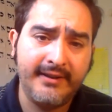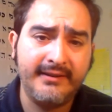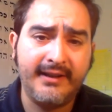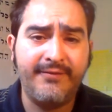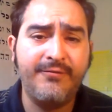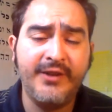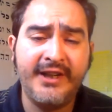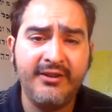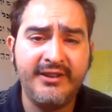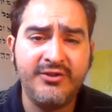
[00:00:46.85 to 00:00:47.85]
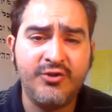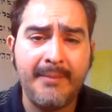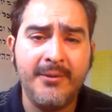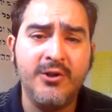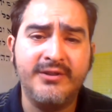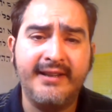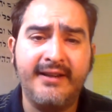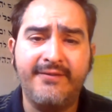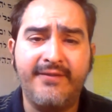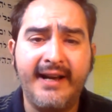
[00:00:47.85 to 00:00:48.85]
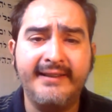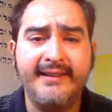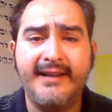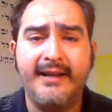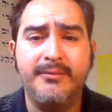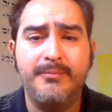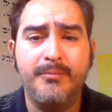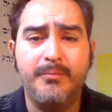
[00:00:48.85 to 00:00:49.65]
They hear these tremors and they find the dino